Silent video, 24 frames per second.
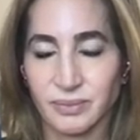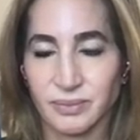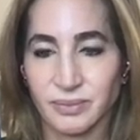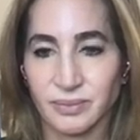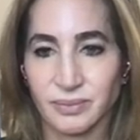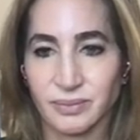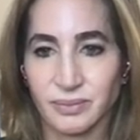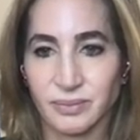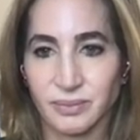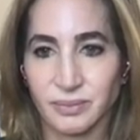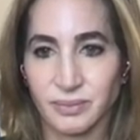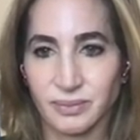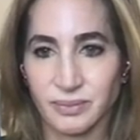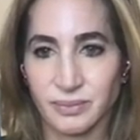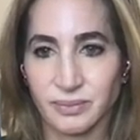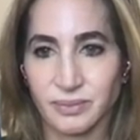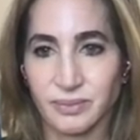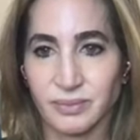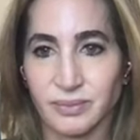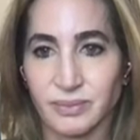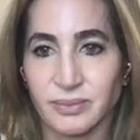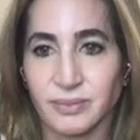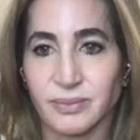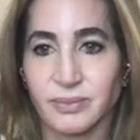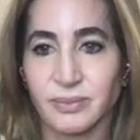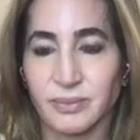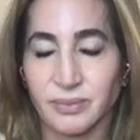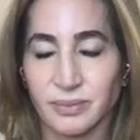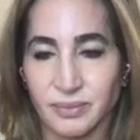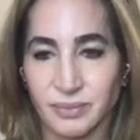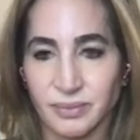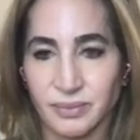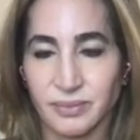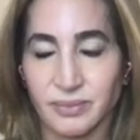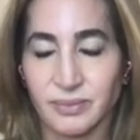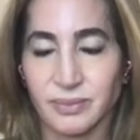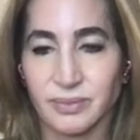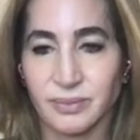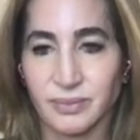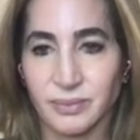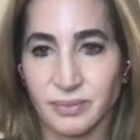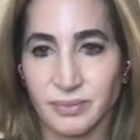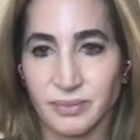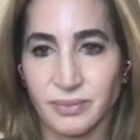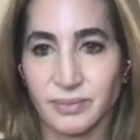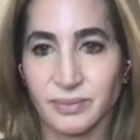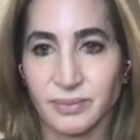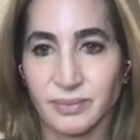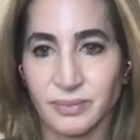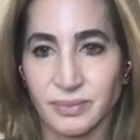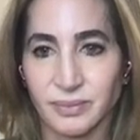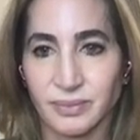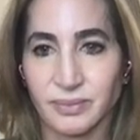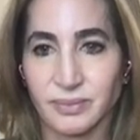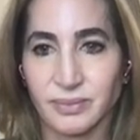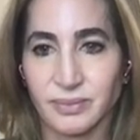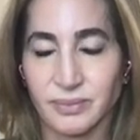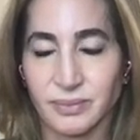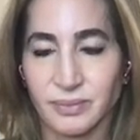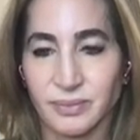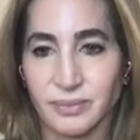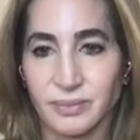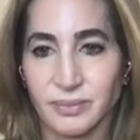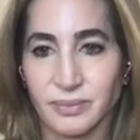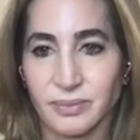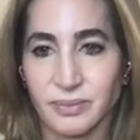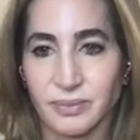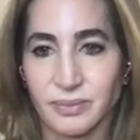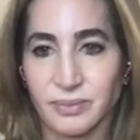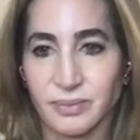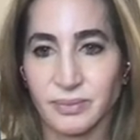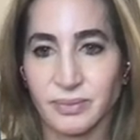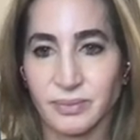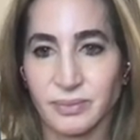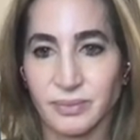This person isn't speaking.